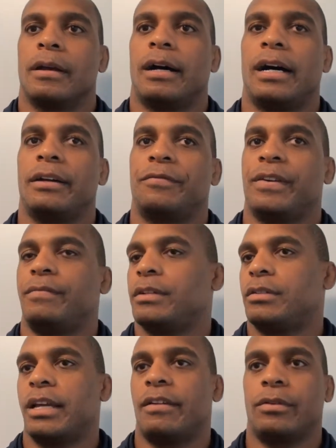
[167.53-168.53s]
Uh, at
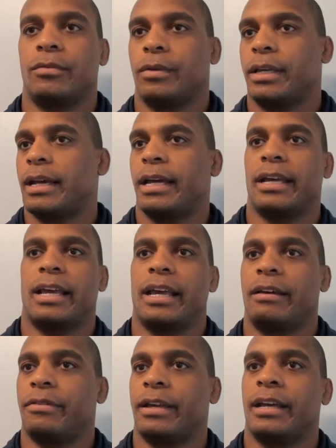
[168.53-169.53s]
57, we kind of
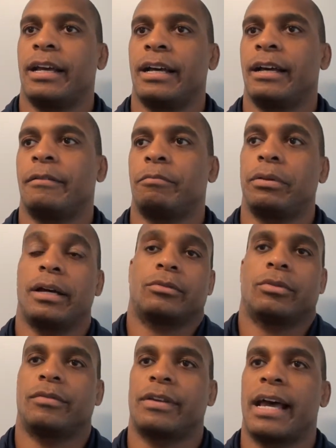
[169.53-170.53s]
have a uh,
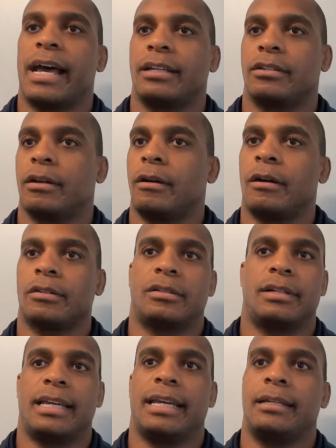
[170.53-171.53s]
plethora of guys. Uh,
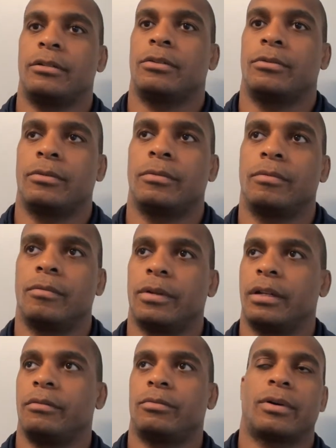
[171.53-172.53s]
Austin Eads, who
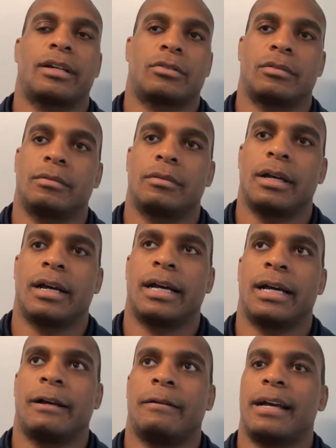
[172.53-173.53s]
when he wrestled
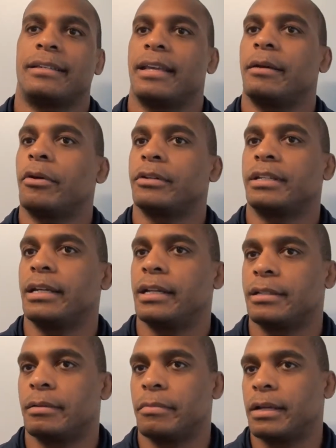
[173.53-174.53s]
uh, Isaiah
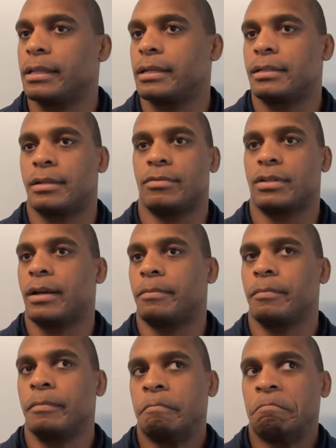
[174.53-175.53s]
Martinez at Midlands, he was up
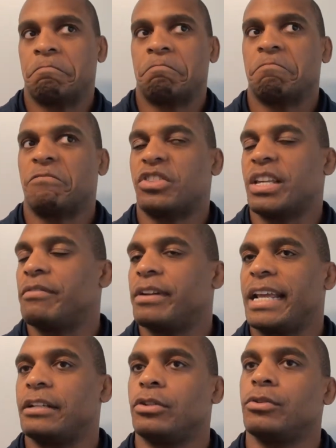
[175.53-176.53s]

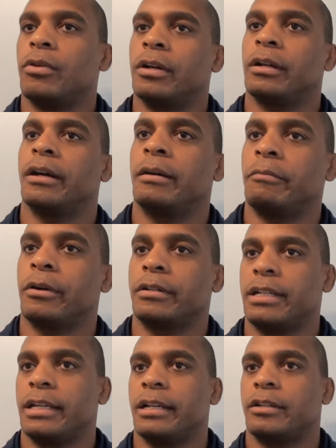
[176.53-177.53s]
7-8-2 on uh,
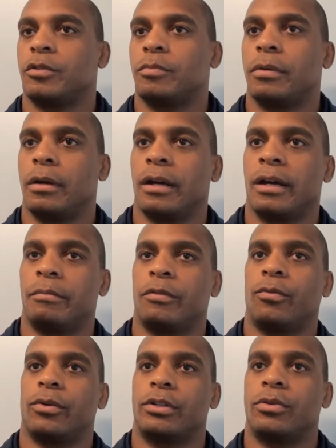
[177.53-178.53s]
Martinez uh,
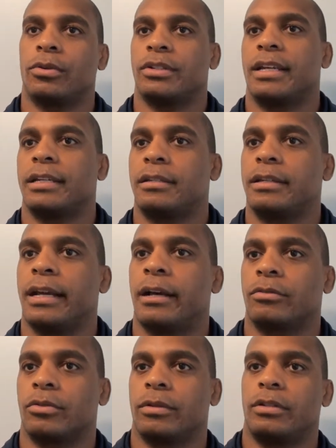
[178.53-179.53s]
before he tore his
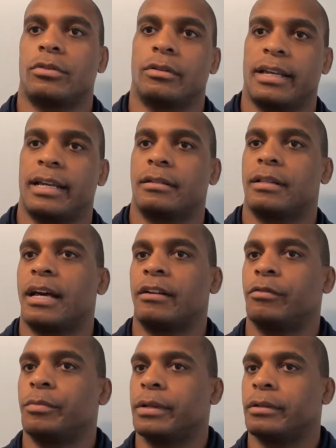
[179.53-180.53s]
ACL. So he certainly has a lot
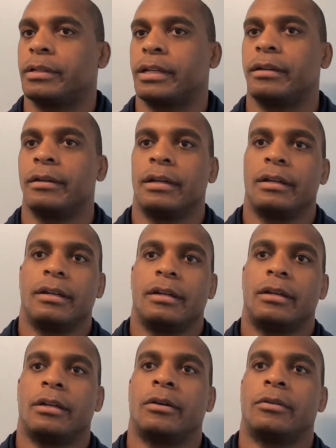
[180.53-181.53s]
of ability.
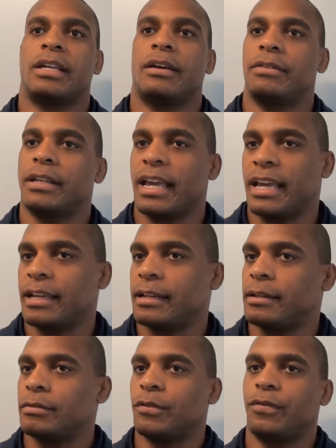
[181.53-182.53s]
You Devin Gagan,
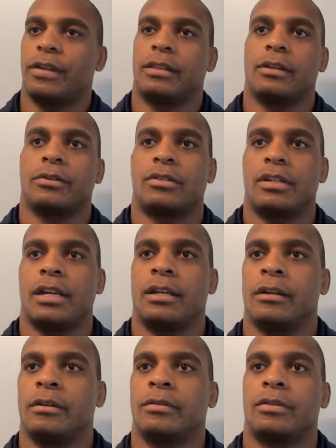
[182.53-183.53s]
he's a fifth-year
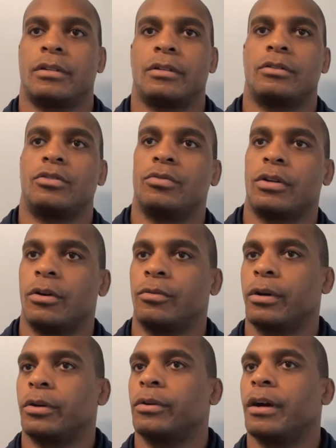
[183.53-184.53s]
senior. He's a JUCO
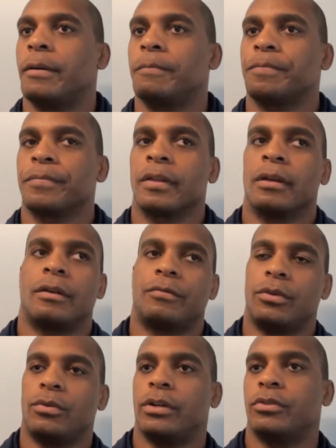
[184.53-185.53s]
runner-up a
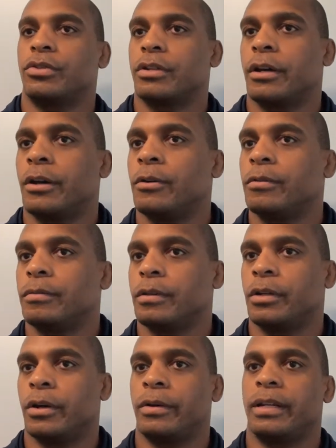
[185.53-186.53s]
few years ago.
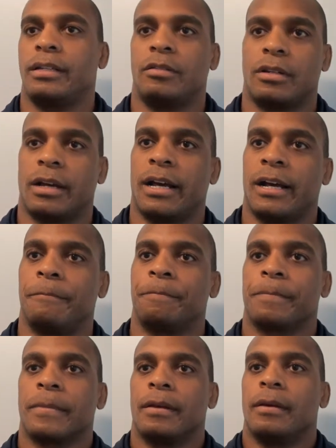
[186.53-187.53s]
You know, he's
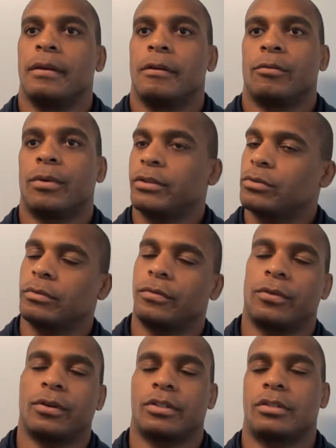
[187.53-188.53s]
wrestled
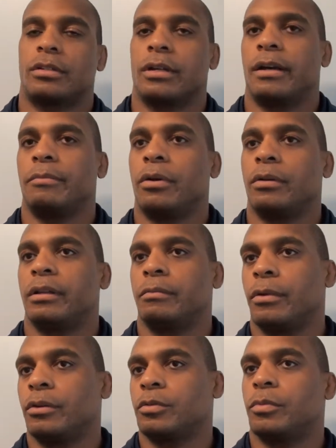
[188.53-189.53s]
for us uh, in
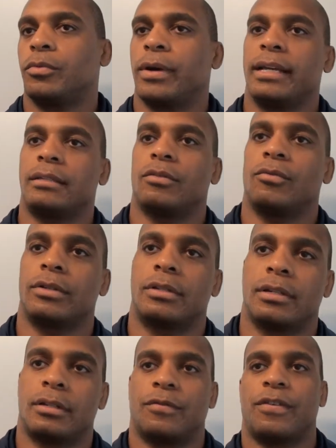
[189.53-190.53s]
multiple weights at
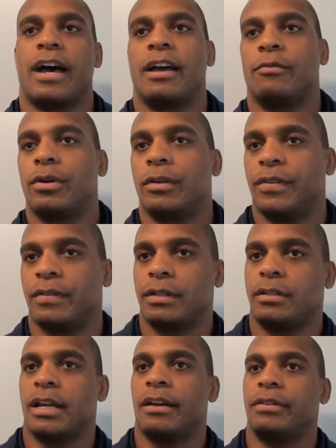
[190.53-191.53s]
165,
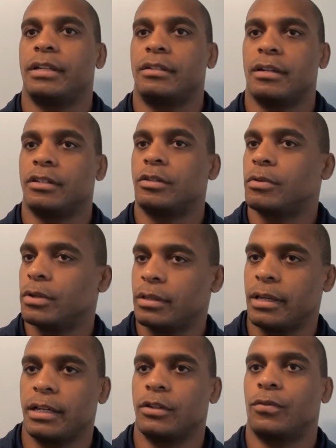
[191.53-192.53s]
157. He's done some good
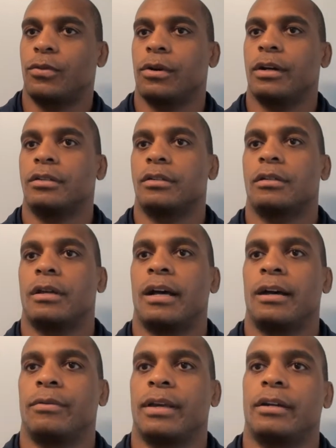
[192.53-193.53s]
things for us. we
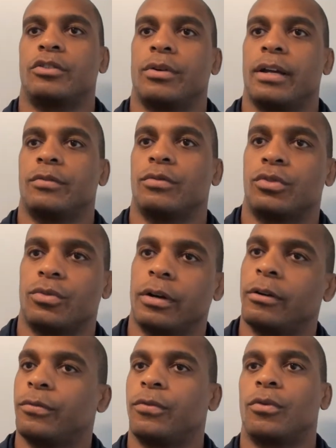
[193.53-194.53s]
have transferred
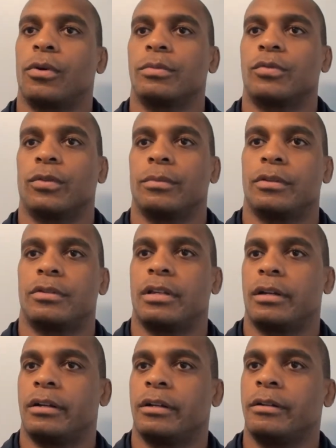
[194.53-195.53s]
Terrell Forbes from the
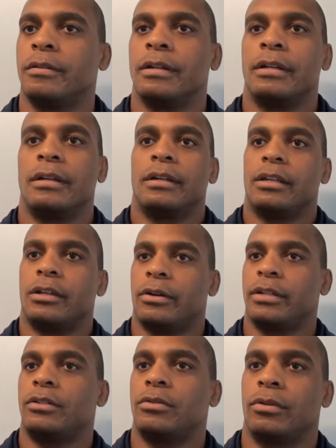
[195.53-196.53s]
Citadel. You know,
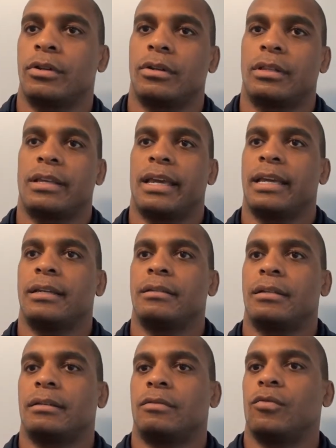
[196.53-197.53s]
he's doing good
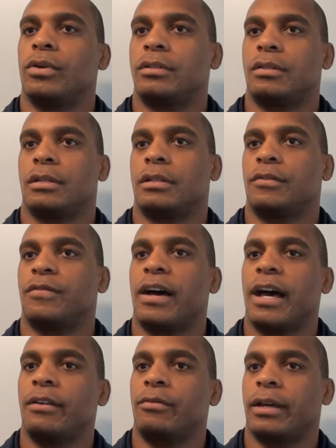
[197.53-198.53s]
things at
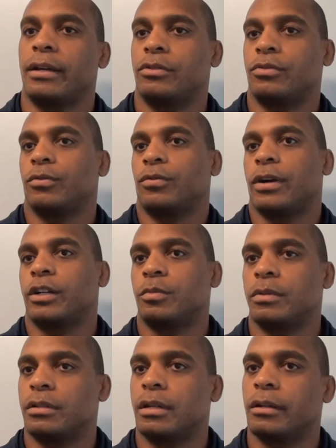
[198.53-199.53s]
165. We got a true
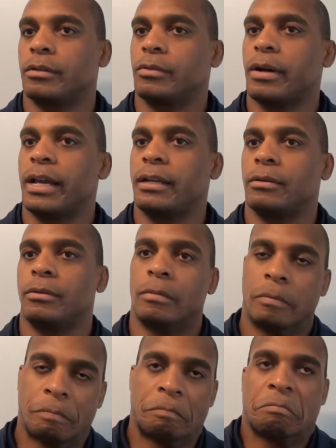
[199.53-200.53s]
freshman, Selvin Wright, who,
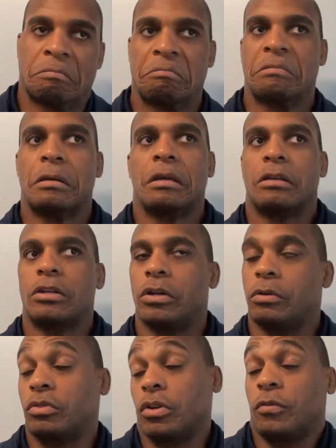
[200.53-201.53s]
you
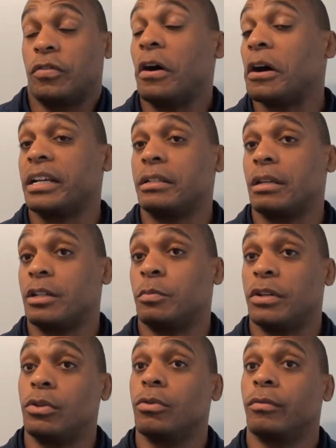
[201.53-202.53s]
know, so far he's, he's
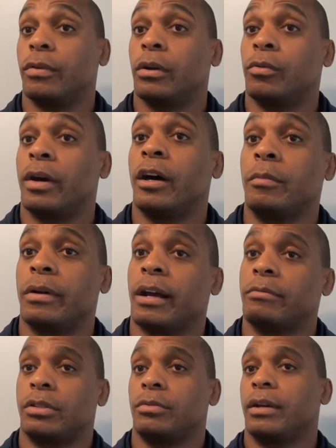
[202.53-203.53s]
been doing very well, but
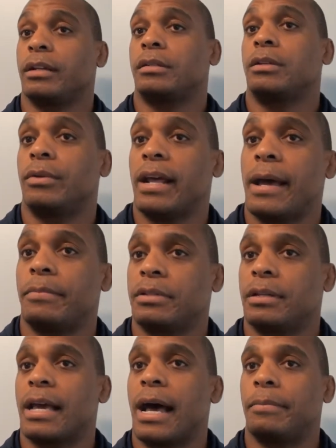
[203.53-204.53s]
obviously we got to see what
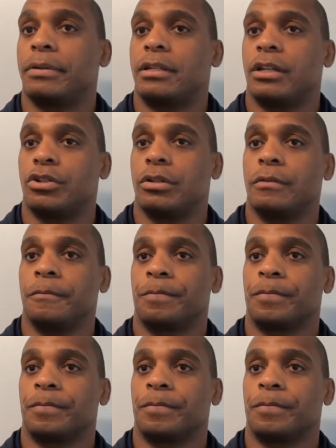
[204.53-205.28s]
happens in competition.